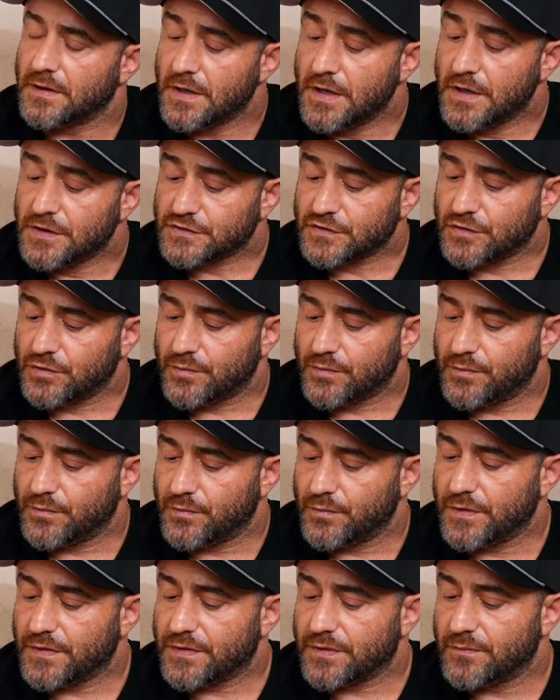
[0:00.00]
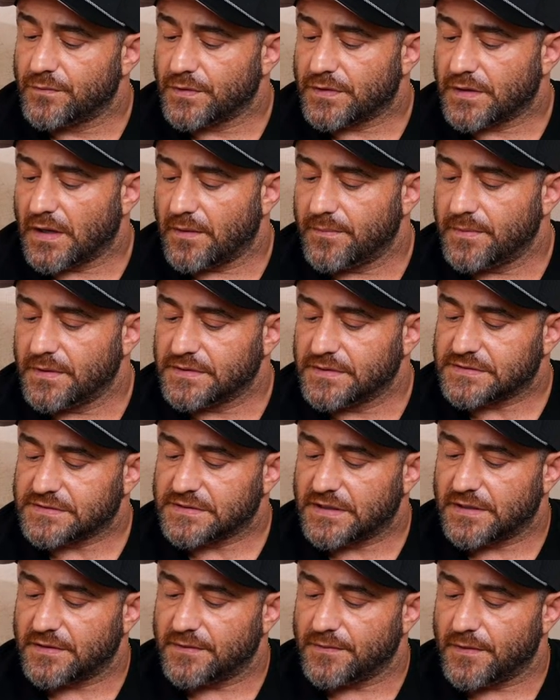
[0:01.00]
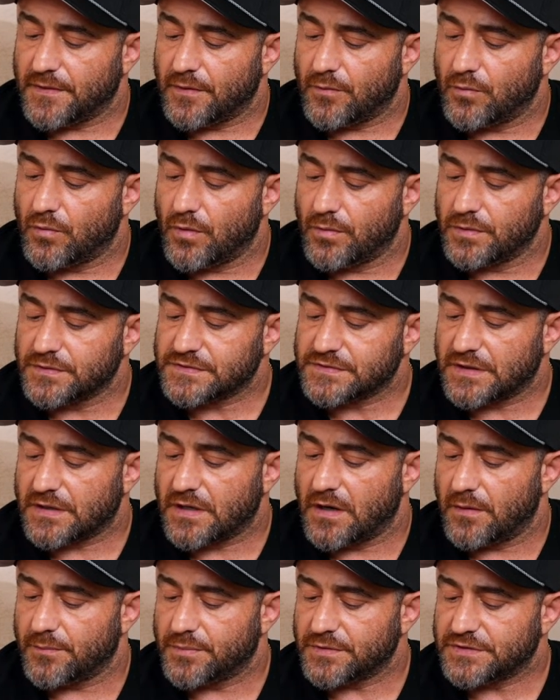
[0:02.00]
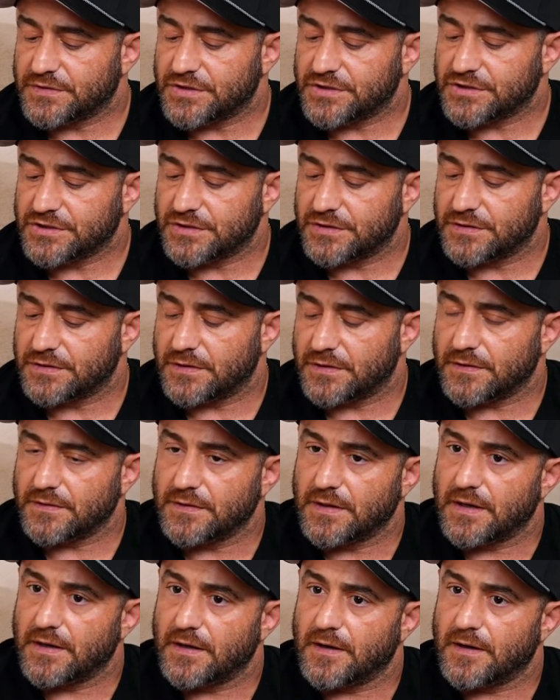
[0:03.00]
So with that being said, what was the competition that